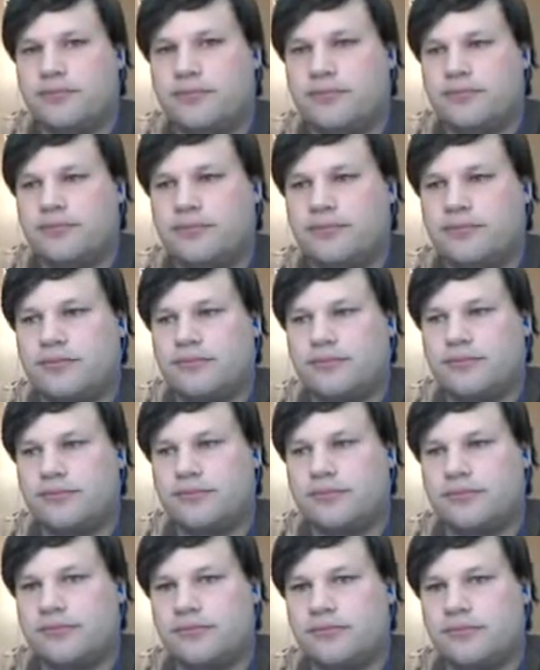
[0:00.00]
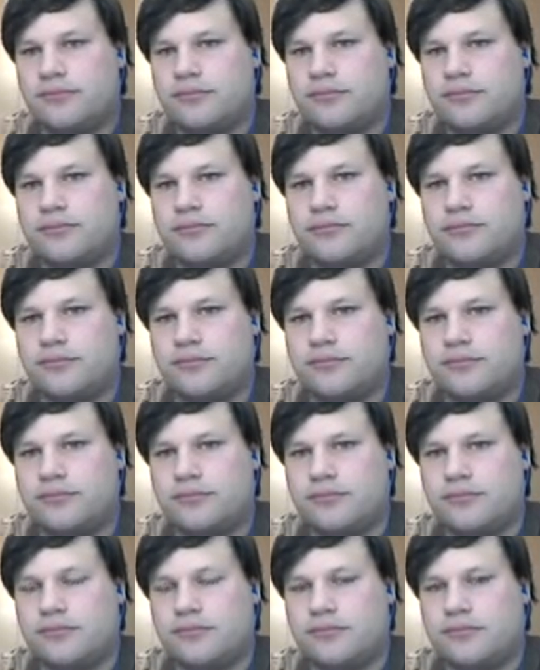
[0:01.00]

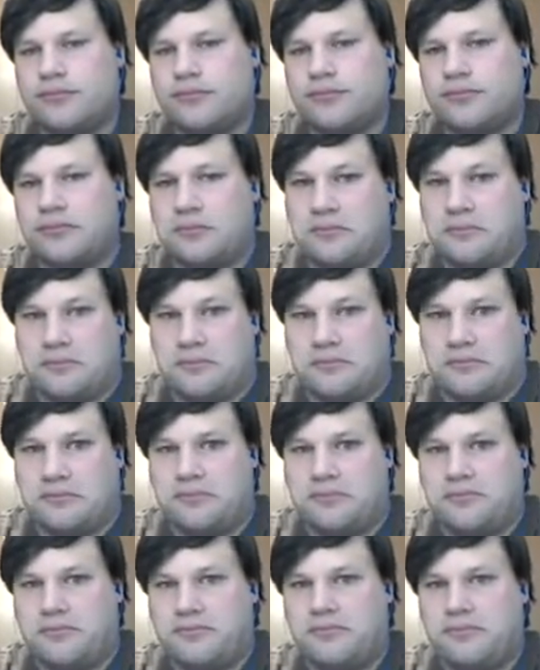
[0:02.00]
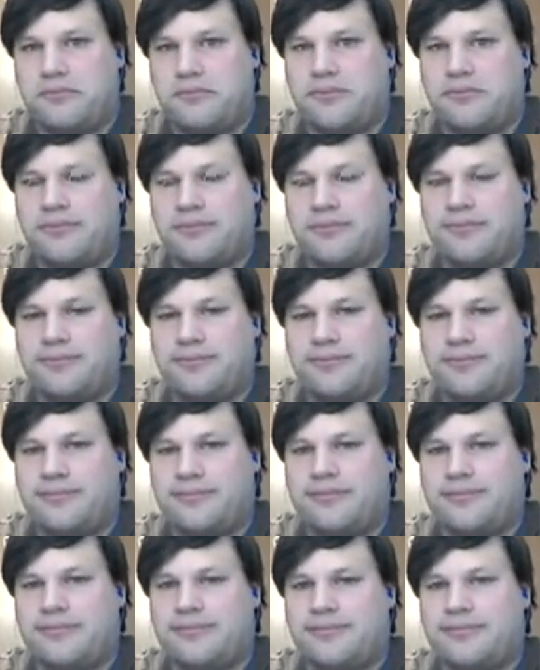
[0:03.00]

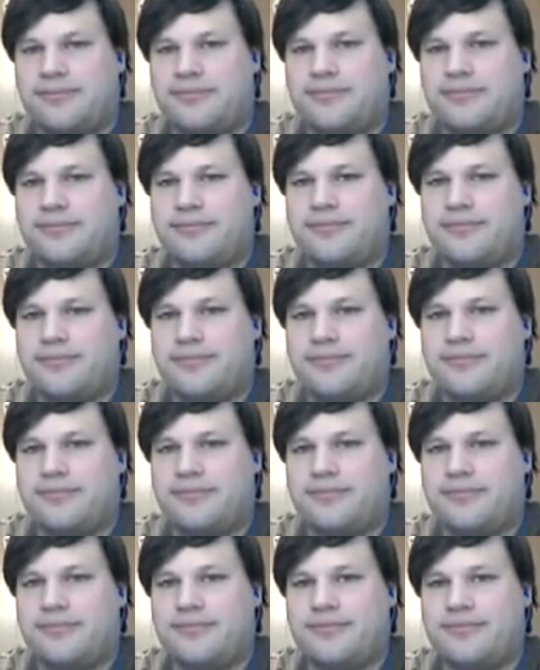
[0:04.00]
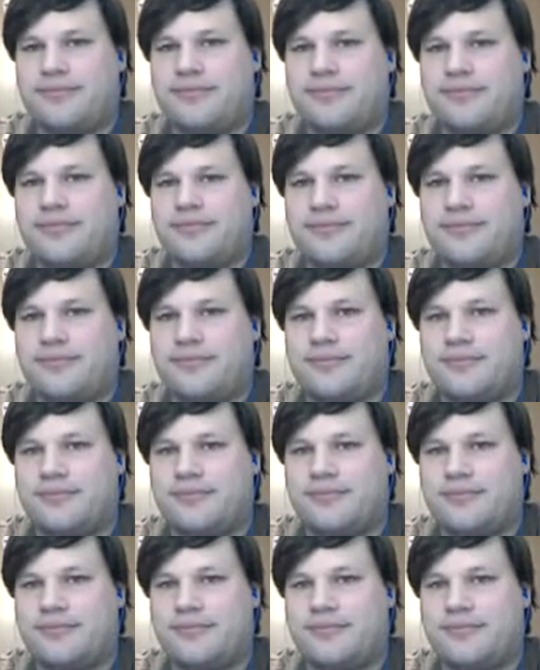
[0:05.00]

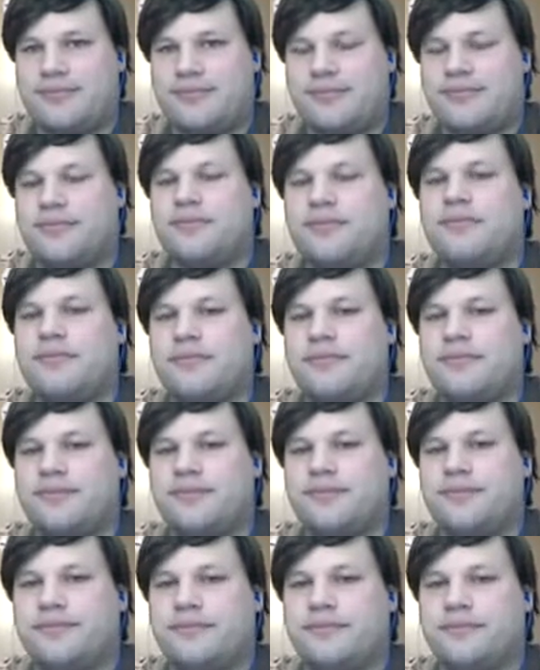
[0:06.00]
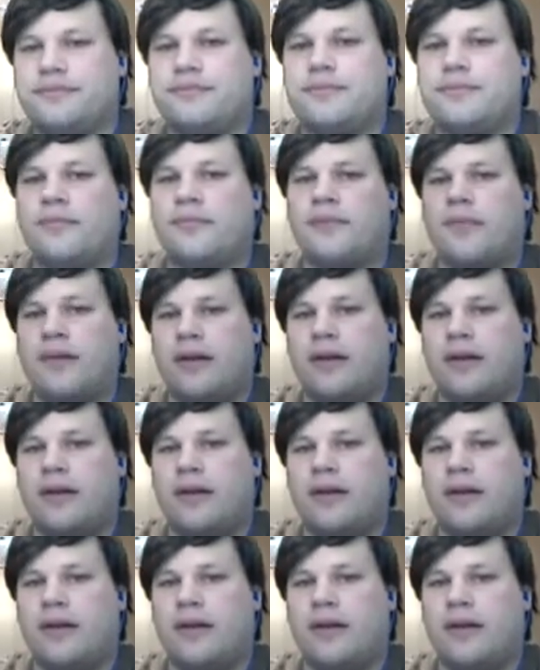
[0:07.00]
[no speech]